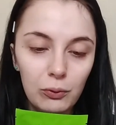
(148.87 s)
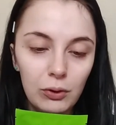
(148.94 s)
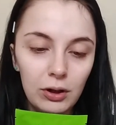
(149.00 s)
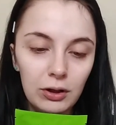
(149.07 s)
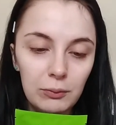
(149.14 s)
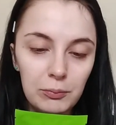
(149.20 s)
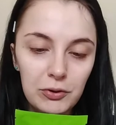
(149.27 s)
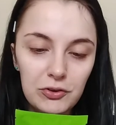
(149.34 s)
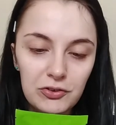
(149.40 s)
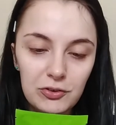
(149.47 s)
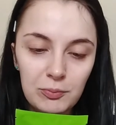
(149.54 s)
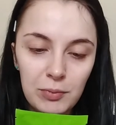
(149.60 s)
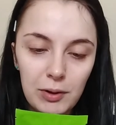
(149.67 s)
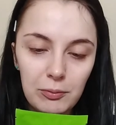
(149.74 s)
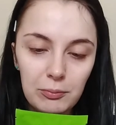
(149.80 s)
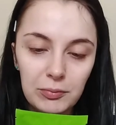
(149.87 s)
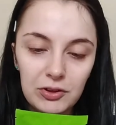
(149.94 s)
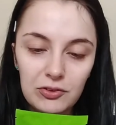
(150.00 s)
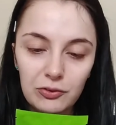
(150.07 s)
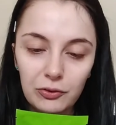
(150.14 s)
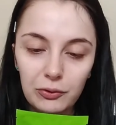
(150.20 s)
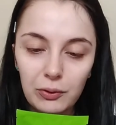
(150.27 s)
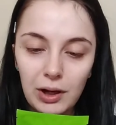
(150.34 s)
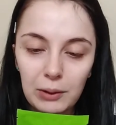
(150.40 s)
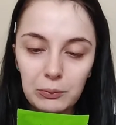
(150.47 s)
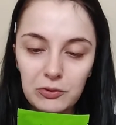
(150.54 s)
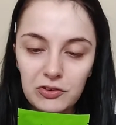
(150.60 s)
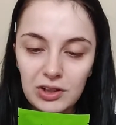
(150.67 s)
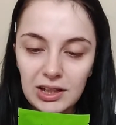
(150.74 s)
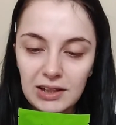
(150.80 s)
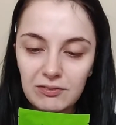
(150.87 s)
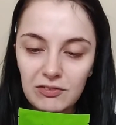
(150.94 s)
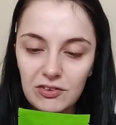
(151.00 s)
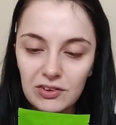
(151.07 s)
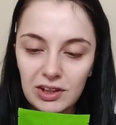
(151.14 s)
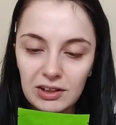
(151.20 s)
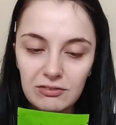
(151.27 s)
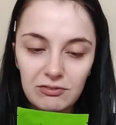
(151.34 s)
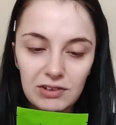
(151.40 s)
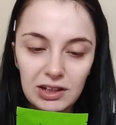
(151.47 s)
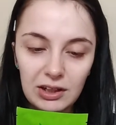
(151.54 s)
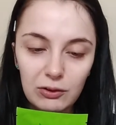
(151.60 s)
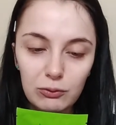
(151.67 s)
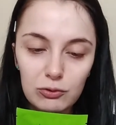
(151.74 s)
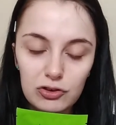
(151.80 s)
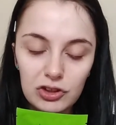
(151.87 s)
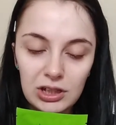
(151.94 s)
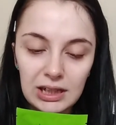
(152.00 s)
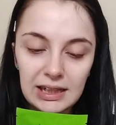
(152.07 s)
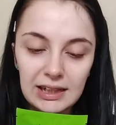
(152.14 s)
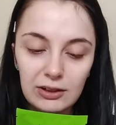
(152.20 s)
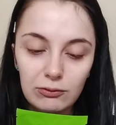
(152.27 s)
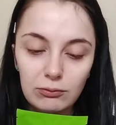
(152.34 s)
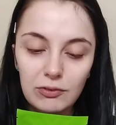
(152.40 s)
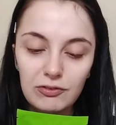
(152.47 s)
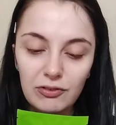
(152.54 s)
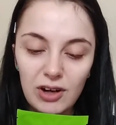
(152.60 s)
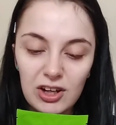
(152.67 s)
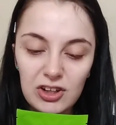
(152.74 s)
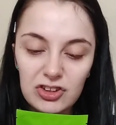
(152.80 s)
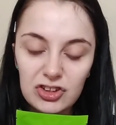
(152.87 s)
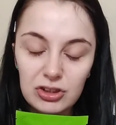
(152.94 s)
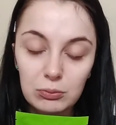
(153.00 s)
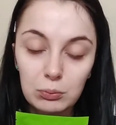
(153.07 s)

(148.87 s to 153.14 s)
while a burst of peppermint oil helps to leave the skin feeling ultra clean and refreshed.